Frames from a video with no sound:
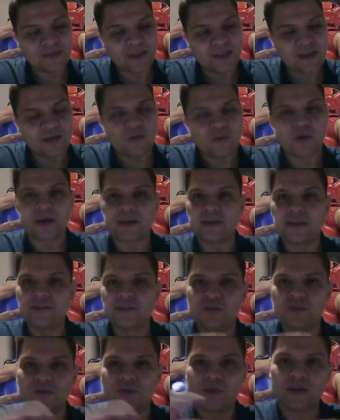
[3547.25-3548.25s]
what can
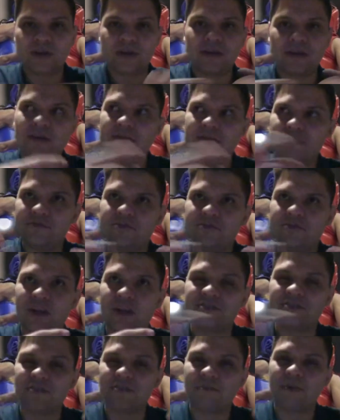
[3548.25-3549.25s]
you tell us
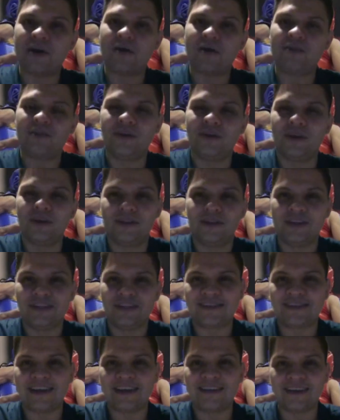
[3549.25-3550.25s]
about the
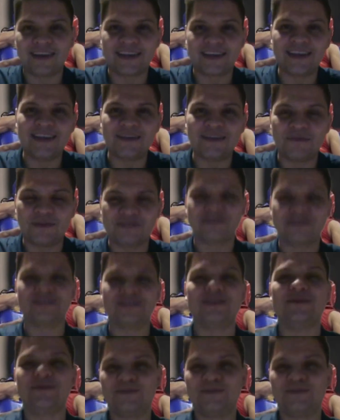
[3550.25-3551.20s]
Sanda King Brazil?